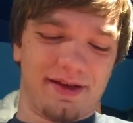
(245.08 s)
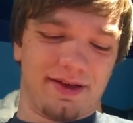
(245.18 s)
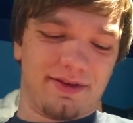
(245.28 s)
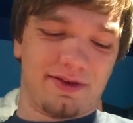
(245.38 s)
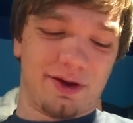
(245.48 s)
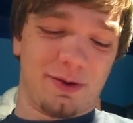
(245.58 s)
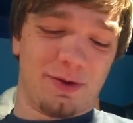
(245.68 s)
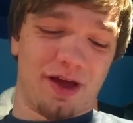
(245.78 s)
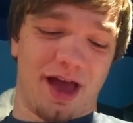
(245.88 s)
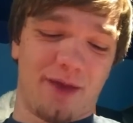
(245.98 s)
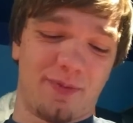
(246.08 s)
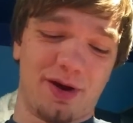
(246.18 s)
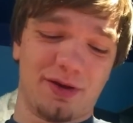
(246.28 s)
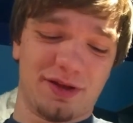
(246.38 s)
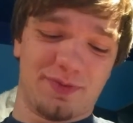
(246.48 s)
So,
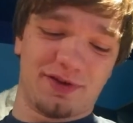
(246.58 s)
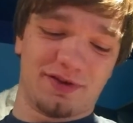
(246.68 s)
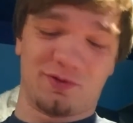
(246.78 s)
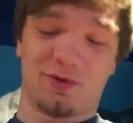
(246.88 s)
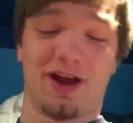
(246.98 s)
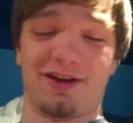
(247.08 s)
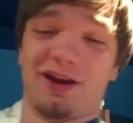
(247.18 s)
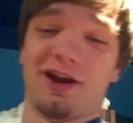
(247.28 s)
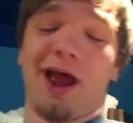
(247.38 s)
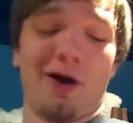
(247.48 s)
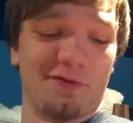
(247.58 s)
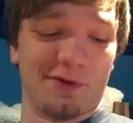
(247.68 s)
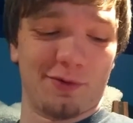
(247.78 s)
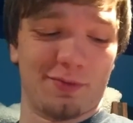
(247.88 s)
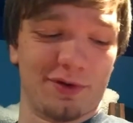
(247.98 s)
apparently pistons were added in Alpha
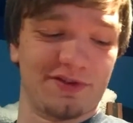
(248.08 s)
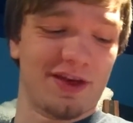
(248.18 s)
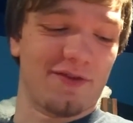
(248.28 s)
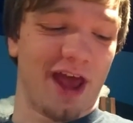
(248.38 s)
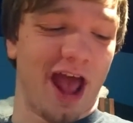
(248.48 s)
1.7